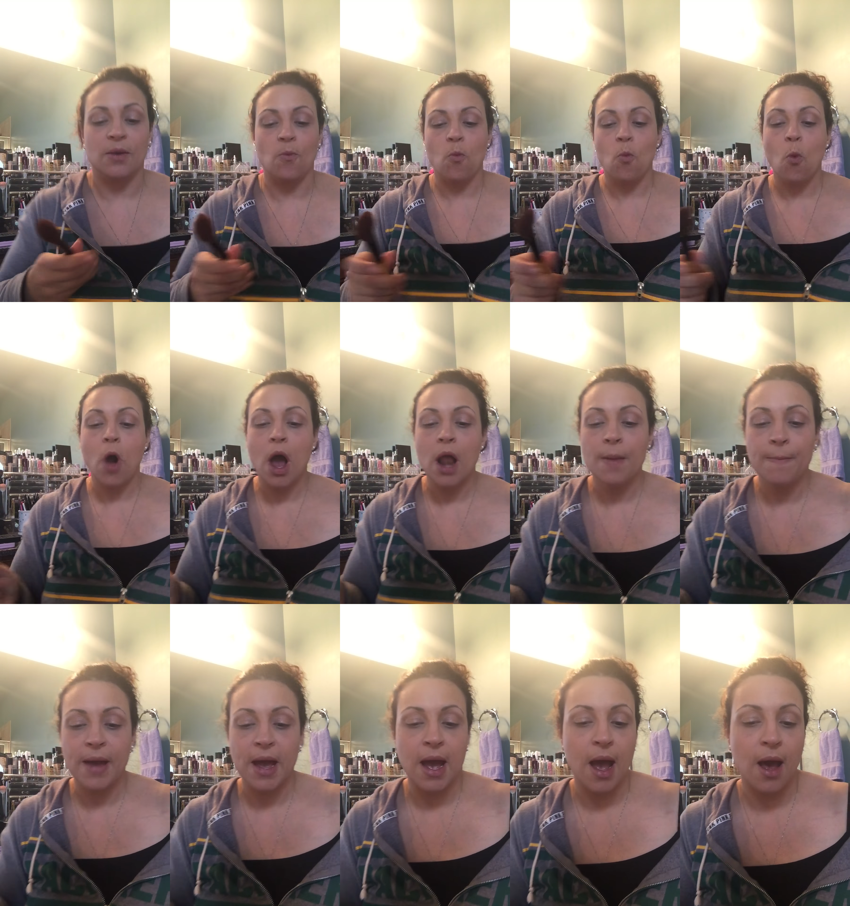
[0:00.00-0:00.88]
in
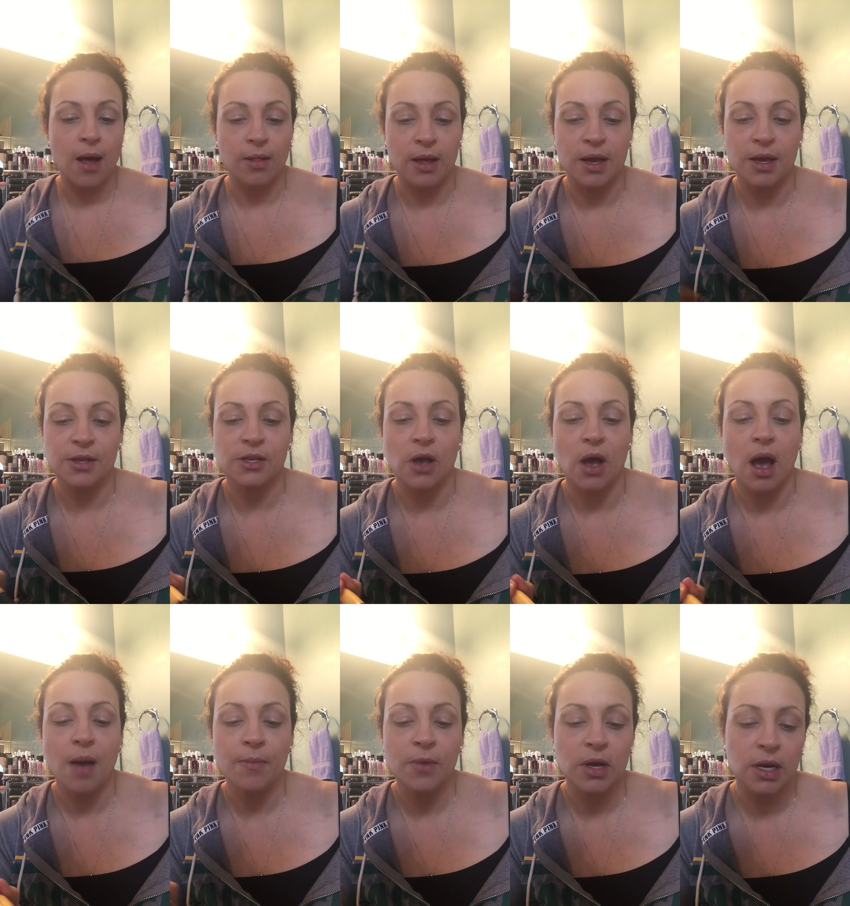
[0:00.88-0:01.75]
one palette. So
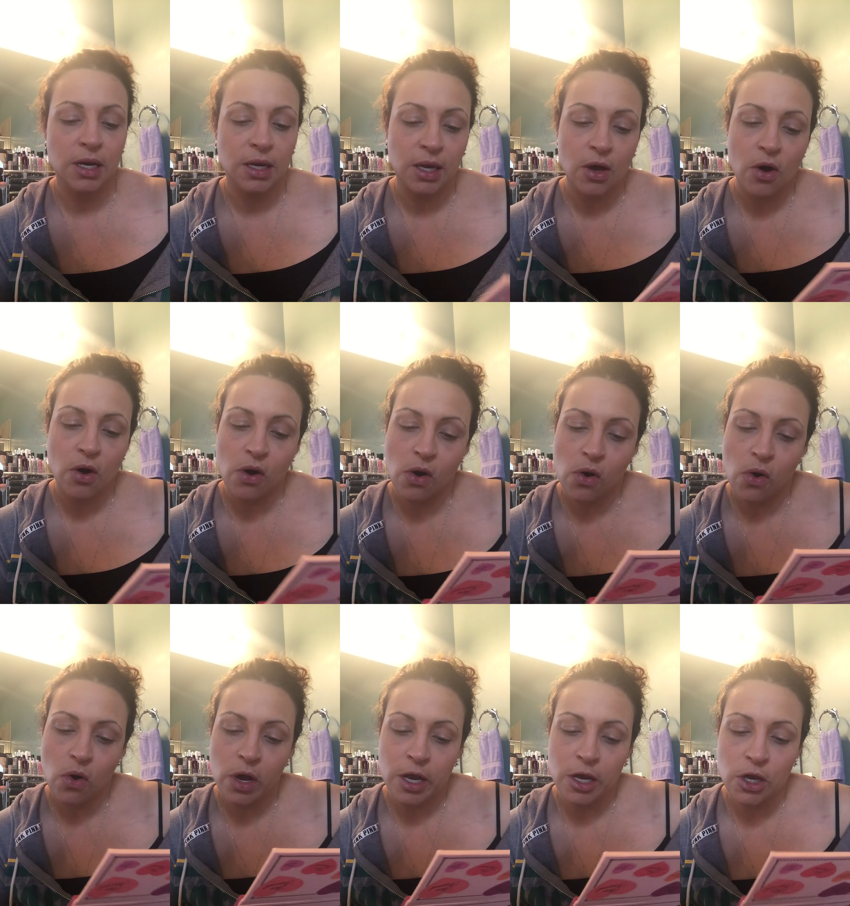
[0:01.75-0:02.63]
I'm gonna
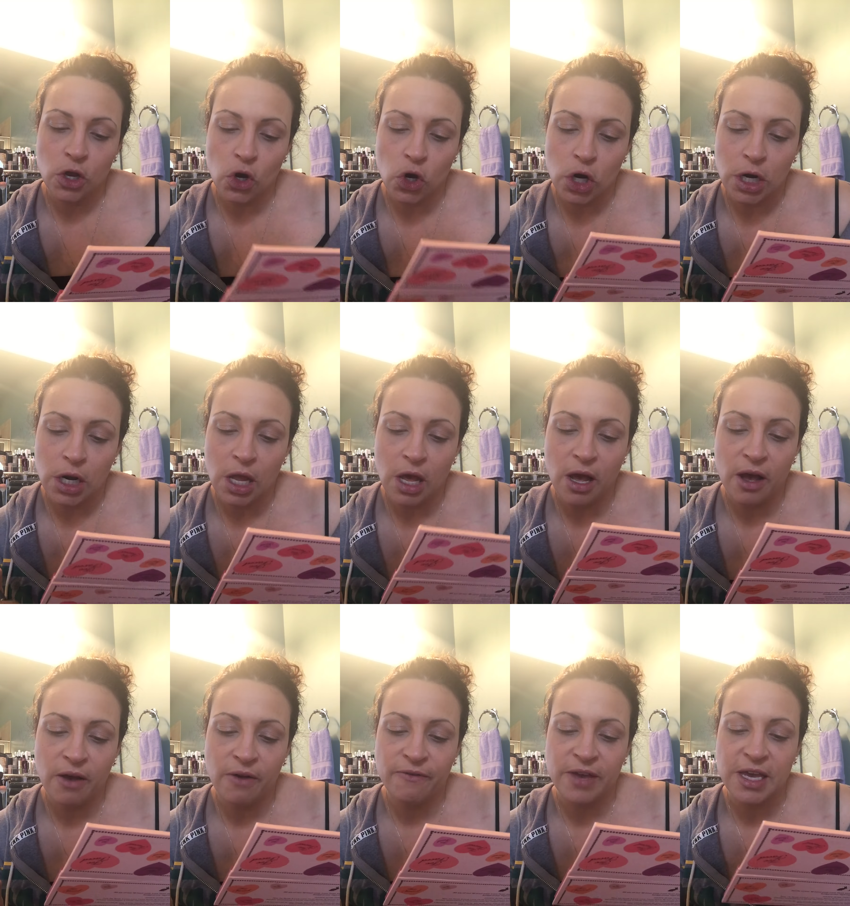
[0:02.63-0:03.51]
go Your
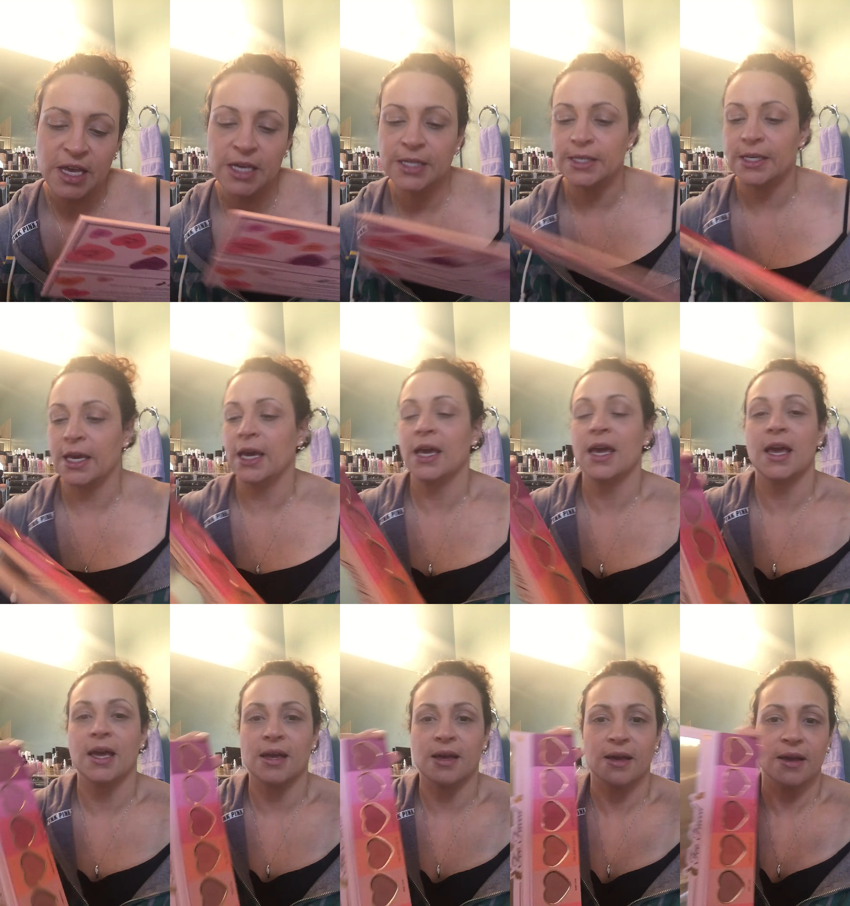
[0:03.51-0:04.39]
Love is
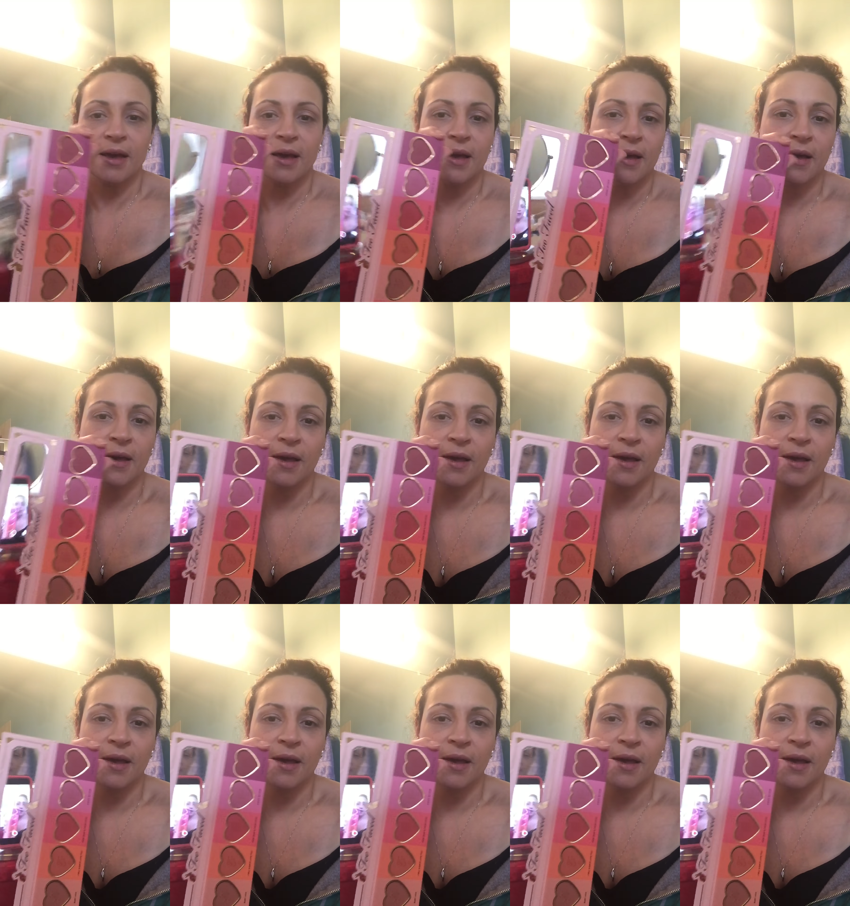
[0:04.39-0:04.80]
King.